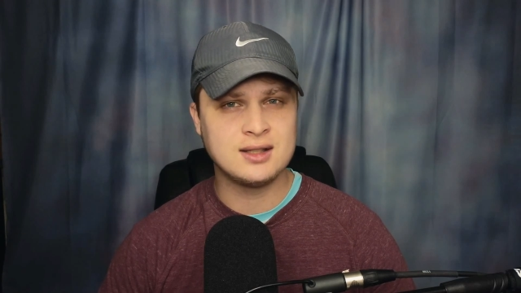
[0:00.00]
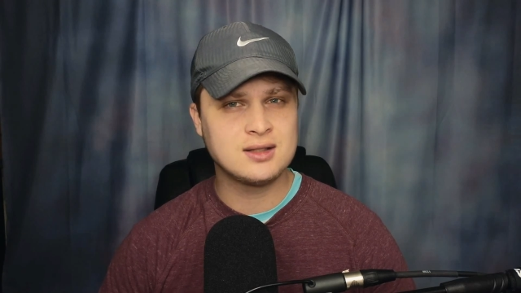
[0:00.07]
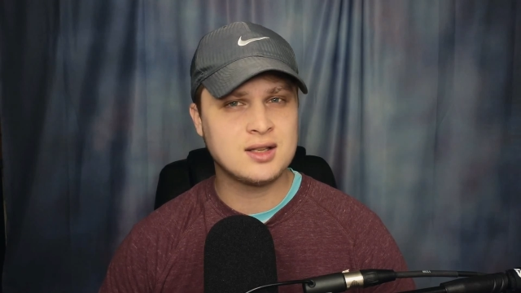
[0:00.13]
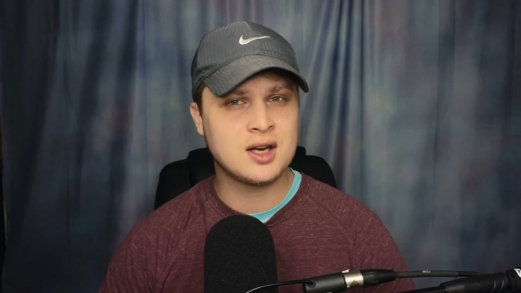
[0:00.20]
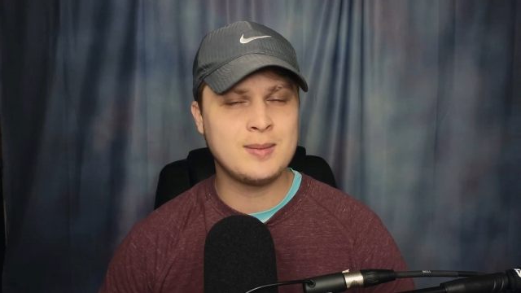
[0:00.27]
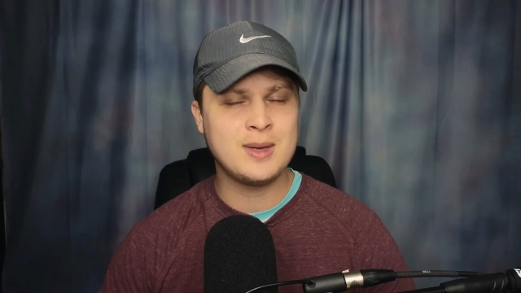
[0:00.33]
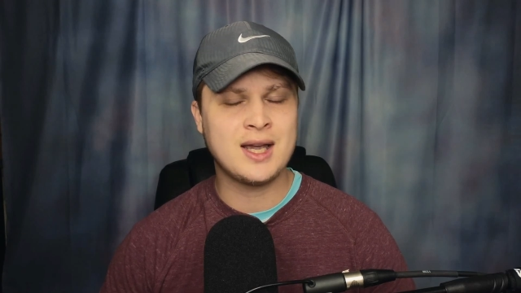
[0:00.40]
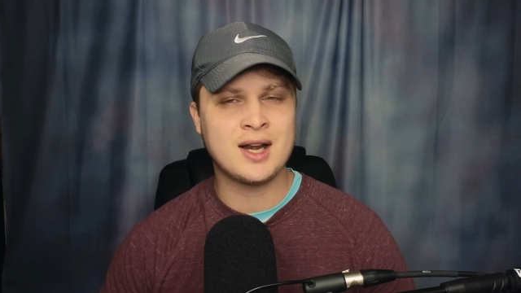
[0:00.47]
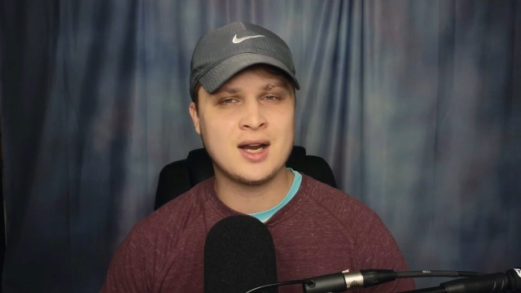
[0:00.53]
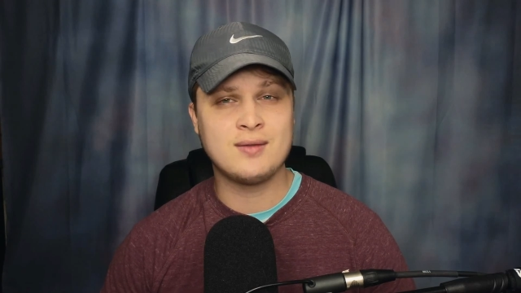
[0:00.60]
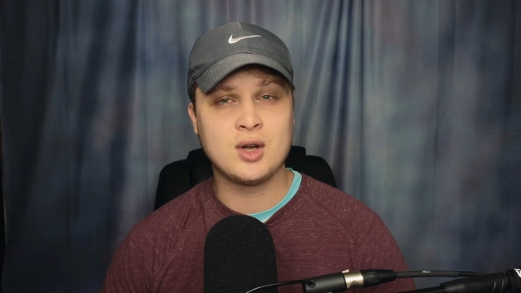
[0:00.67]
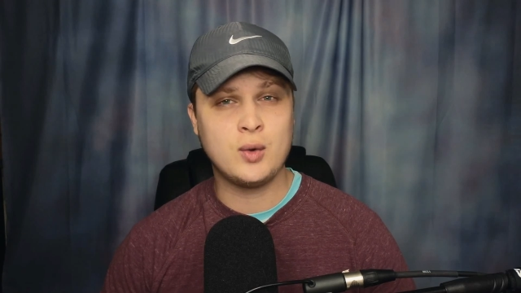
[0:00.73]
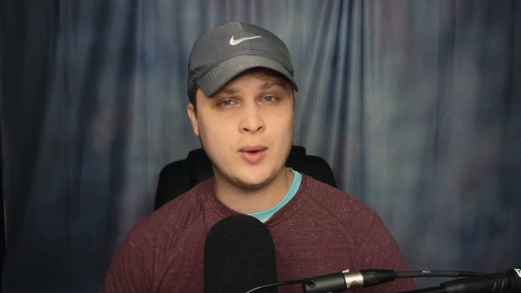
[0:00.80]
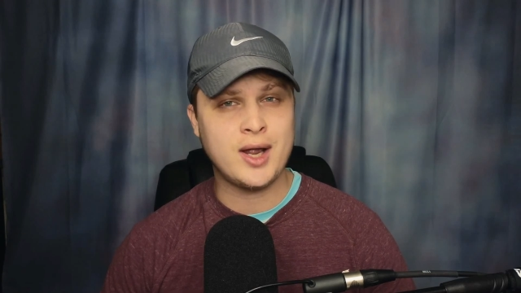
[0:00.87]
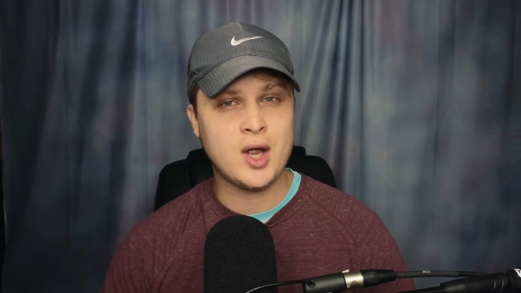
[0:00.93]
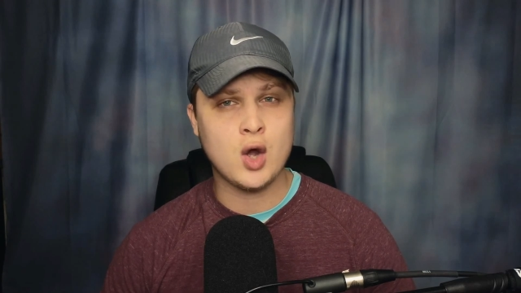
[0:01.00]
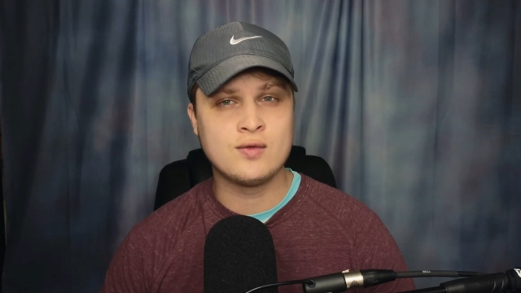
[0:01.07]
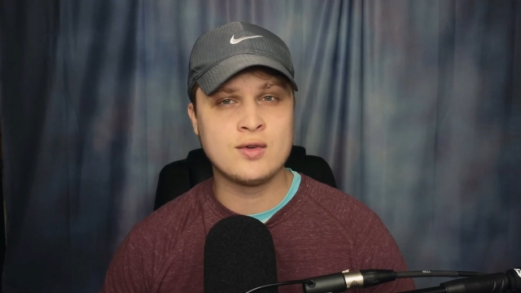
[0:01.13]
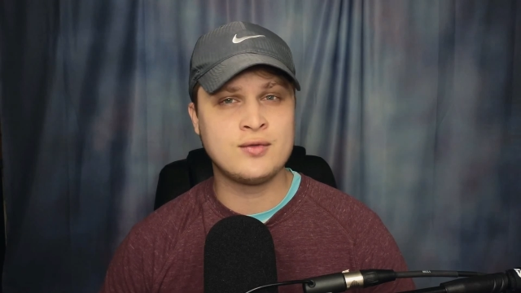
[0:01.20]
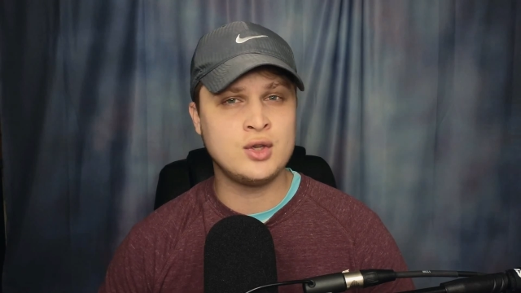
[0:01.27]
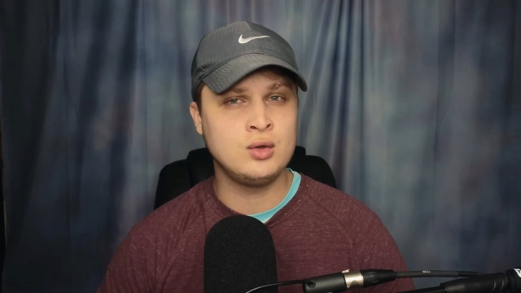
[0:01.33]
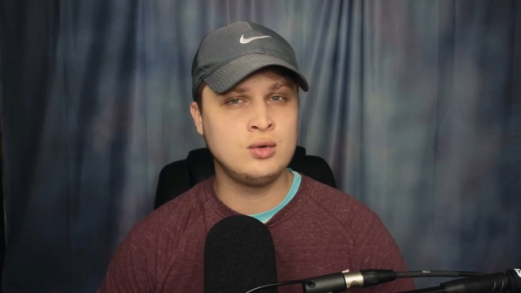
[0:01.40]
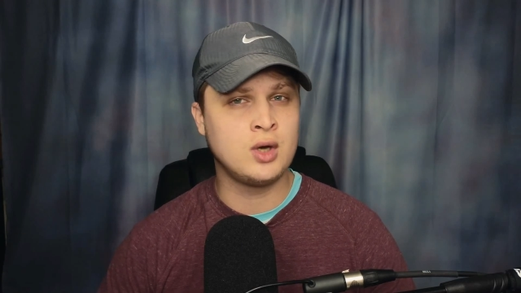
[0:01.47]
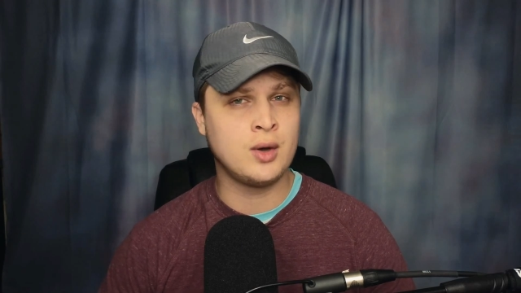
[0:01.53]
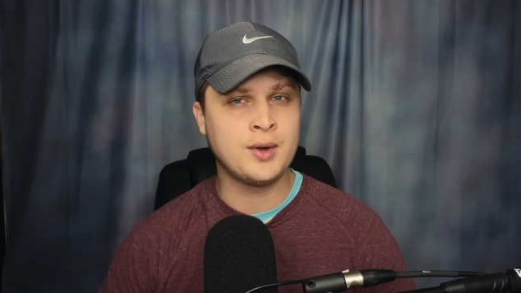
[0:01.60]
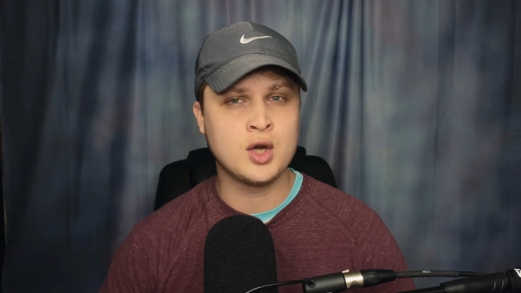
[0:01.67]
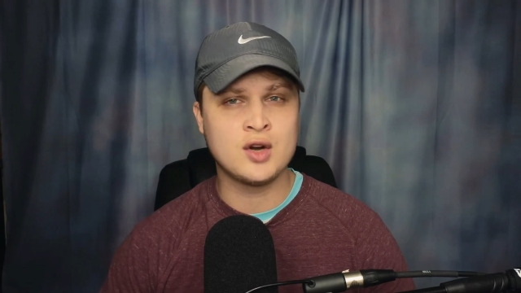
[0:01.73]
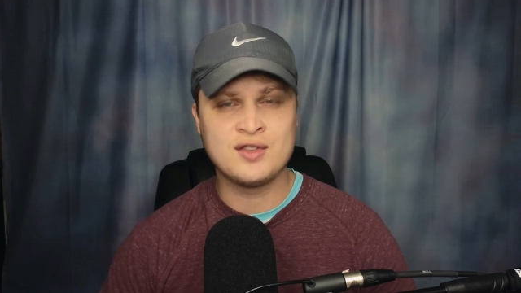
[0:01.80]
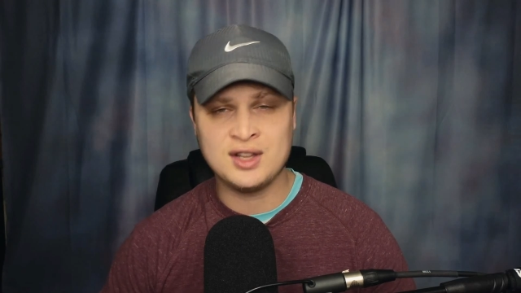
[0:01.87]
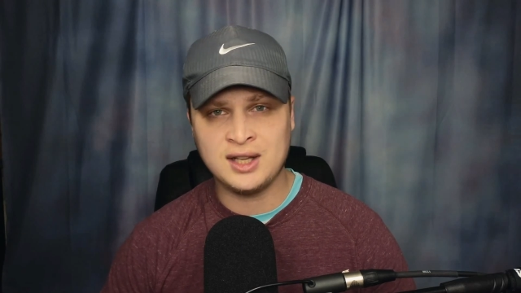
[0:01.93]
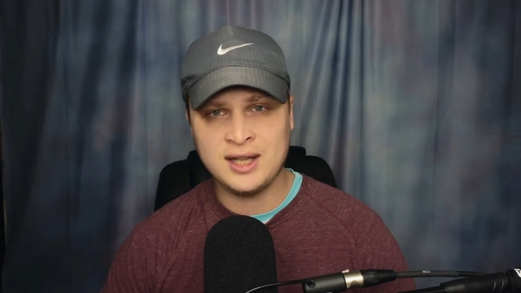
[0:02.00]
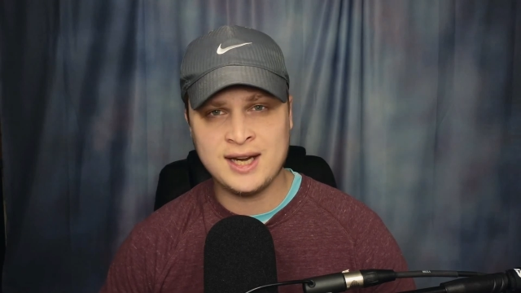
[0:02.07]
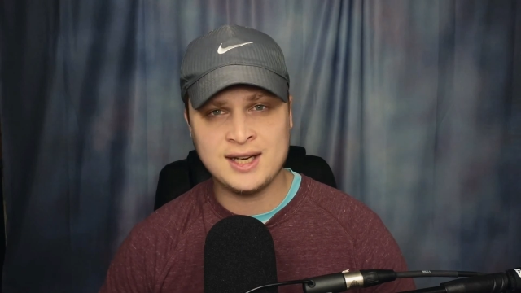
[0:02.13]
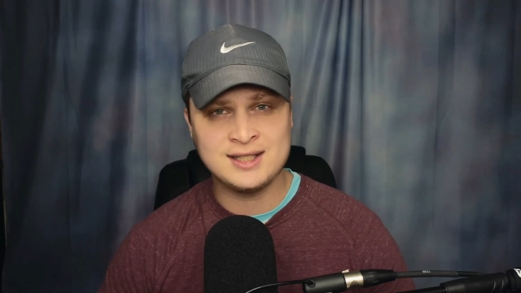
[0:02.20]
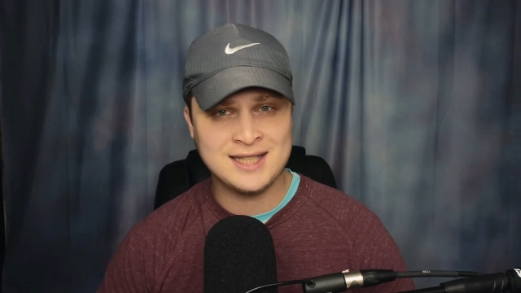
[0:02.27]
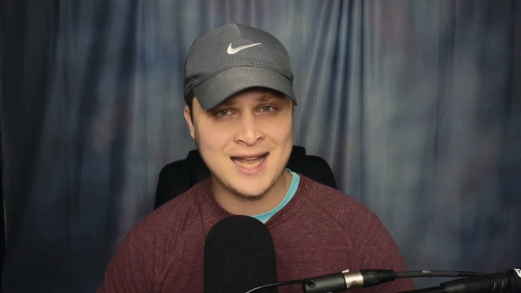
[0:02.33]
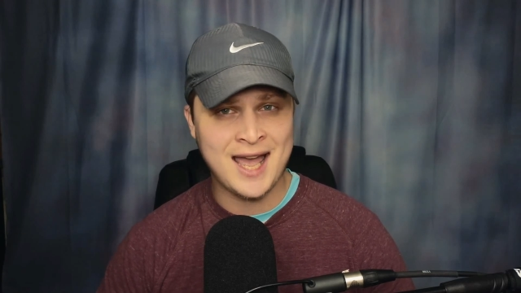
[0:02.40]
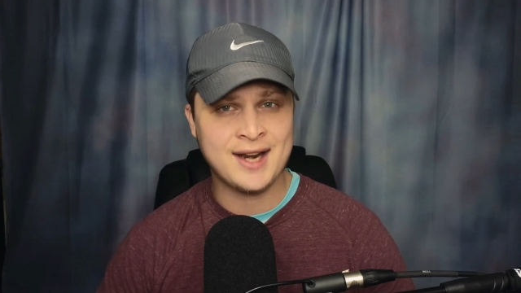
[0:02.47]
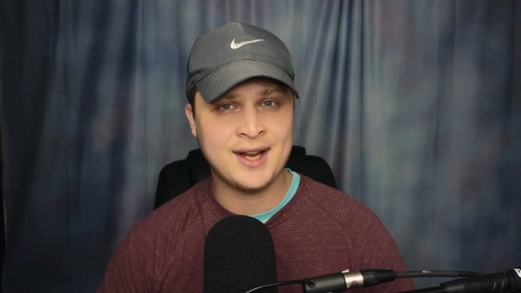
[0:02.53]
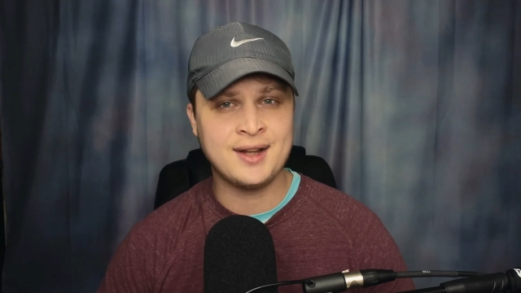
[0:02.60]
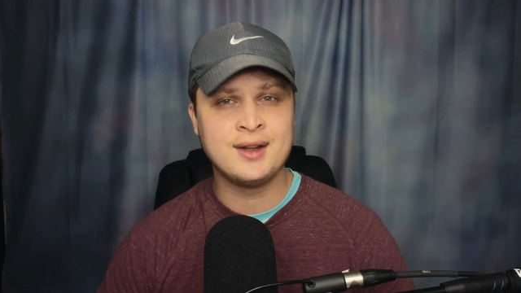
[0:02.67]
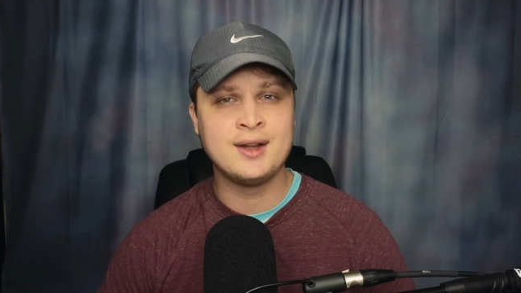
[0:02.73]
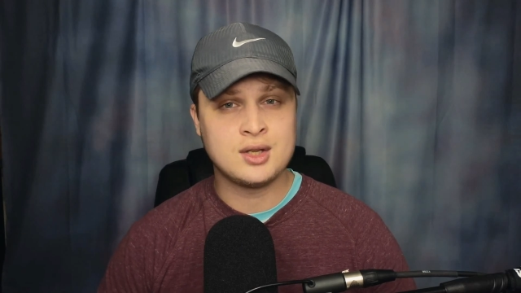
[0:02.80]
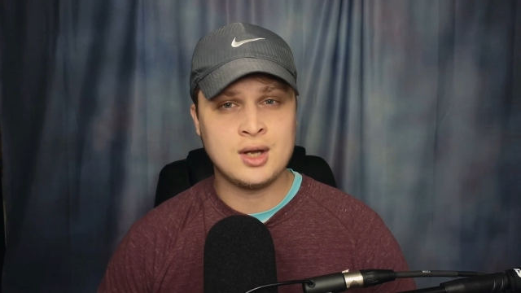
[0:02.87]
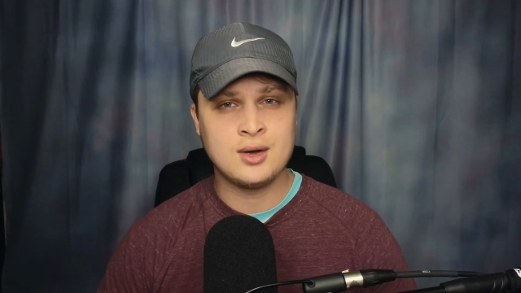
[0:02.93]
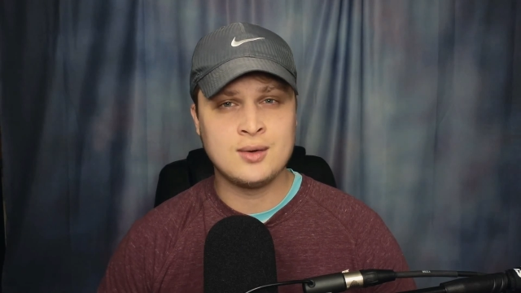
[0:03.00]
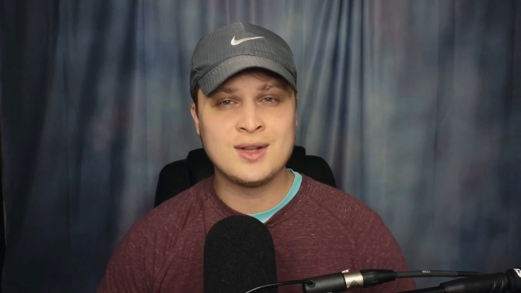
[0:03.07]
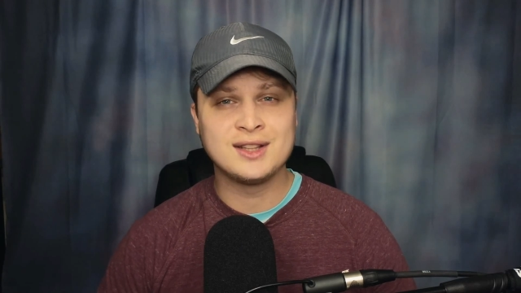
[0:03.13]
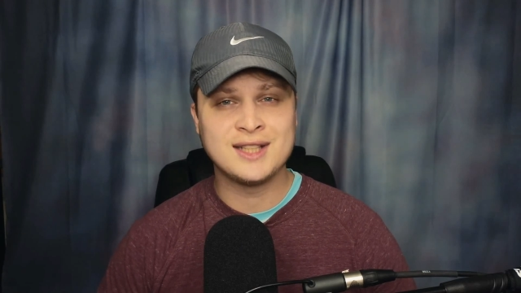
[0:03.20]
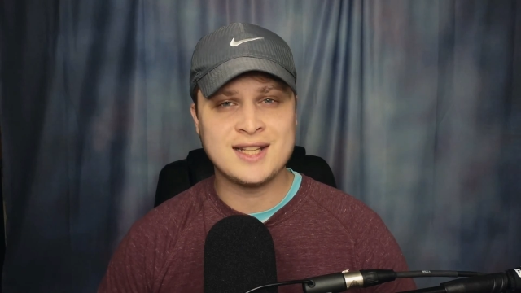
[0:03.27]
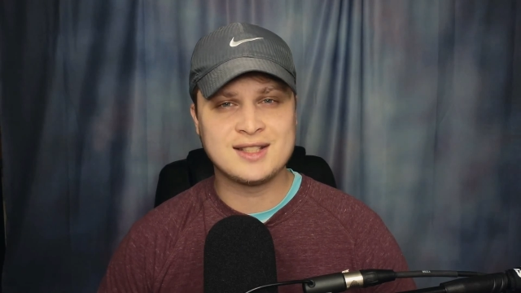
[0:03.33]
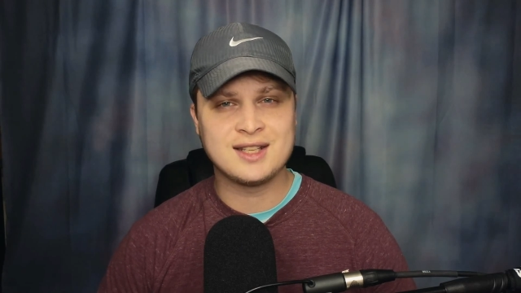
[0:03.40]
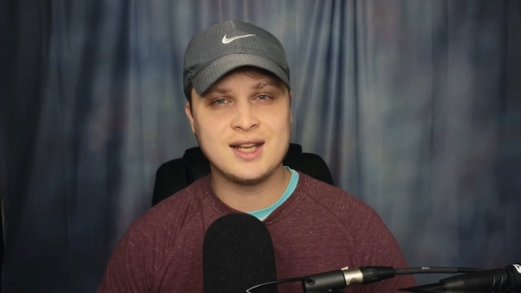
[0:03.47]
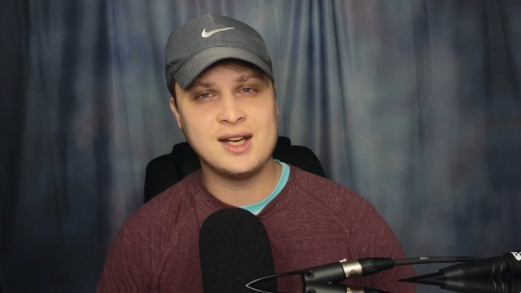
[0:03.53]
It's going to be kind of a quick overview going over the latest data, so let's